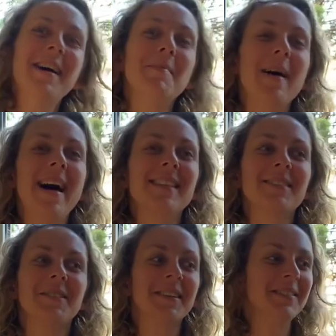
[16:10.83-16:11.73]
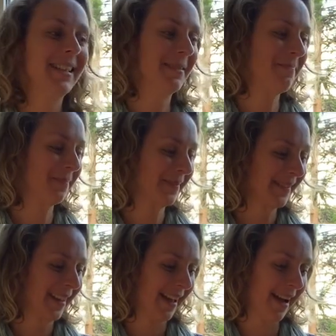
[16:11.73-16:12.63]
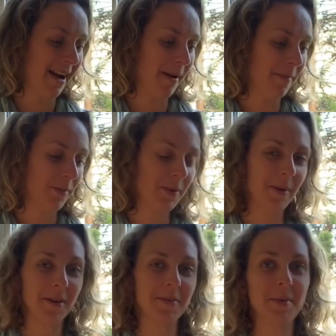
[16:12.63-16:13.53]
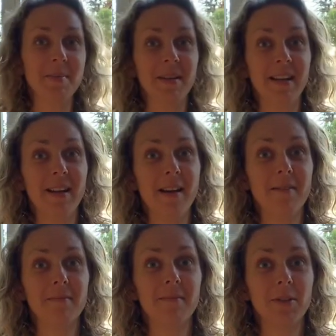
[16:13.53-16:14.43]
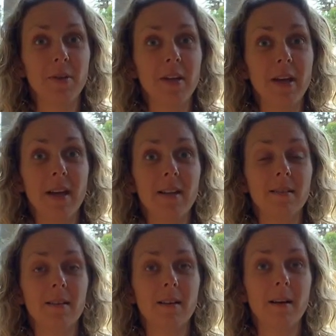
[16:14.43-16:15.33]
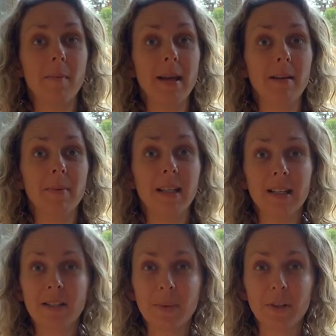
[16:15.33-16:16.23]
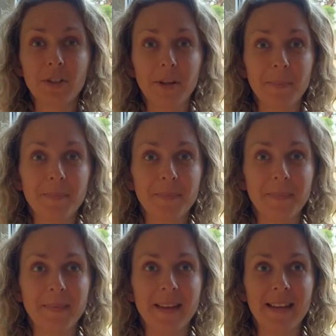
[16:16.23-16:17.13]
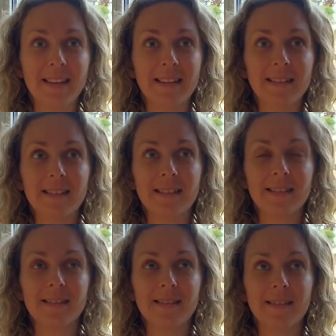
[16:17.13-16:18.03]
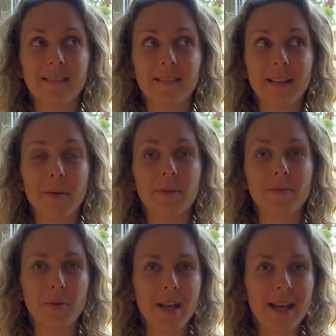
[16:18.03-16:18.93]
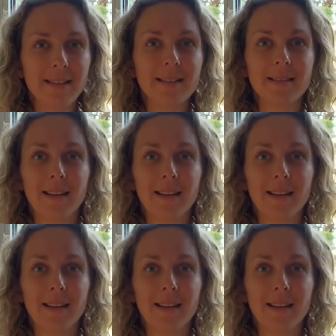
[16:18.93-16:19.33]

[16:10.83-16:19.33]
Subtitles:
Patt Gregory, Woodwork for Women, and I saw that you had a beginner's workshop, and that was 4 days.